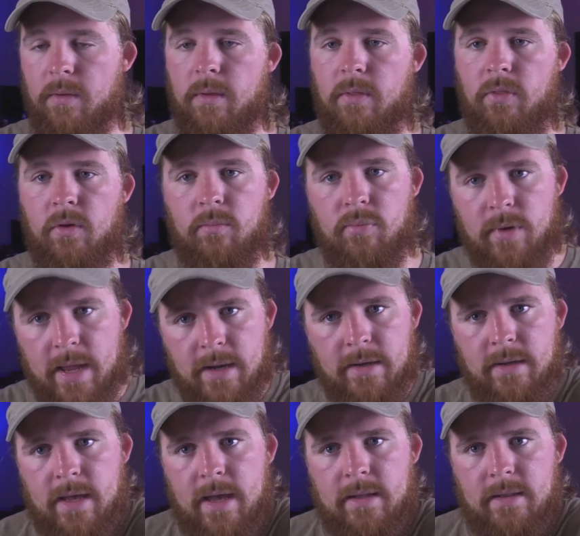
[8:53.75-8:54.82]
their brand
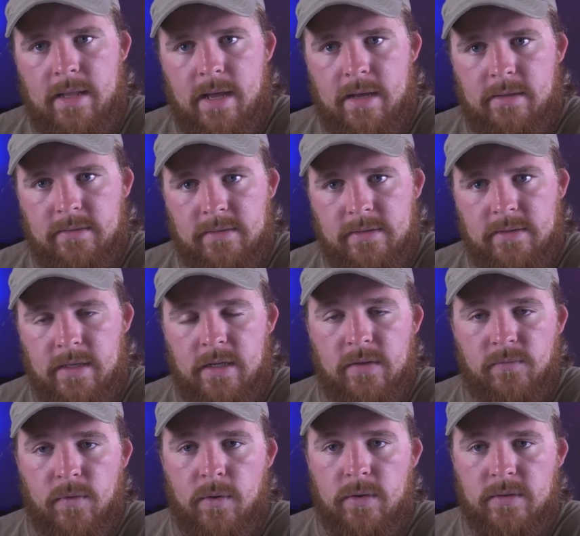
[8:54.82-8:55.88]
guidelines as
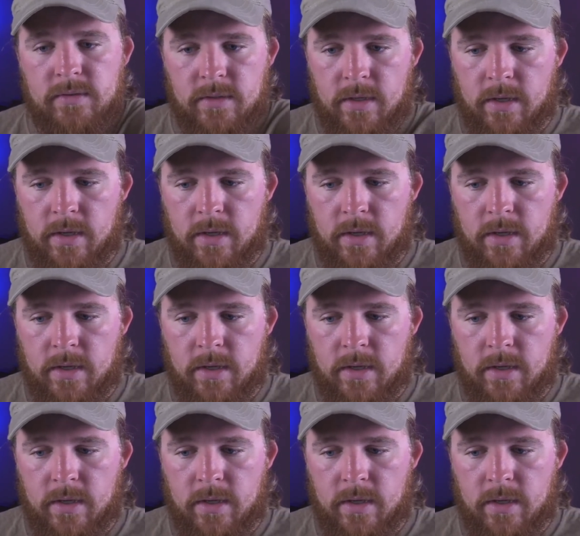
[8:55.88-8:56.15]
far as